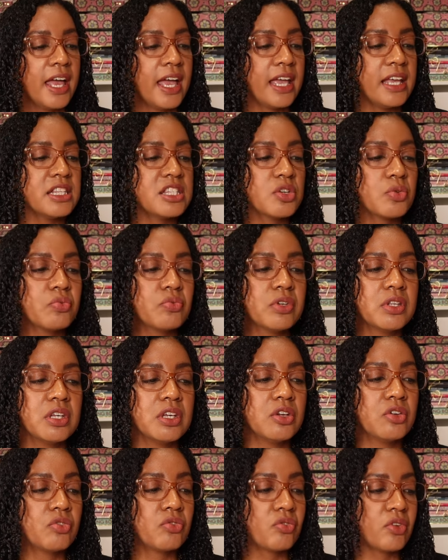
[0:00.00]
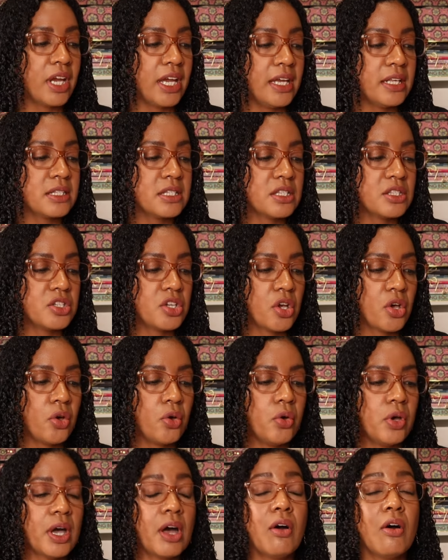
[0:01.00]
It's a really great
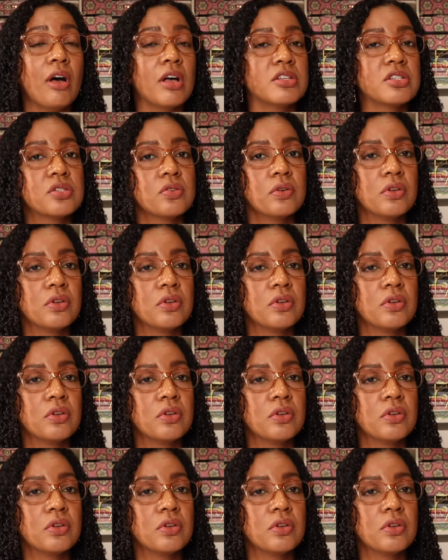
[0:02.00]
tote. I'll also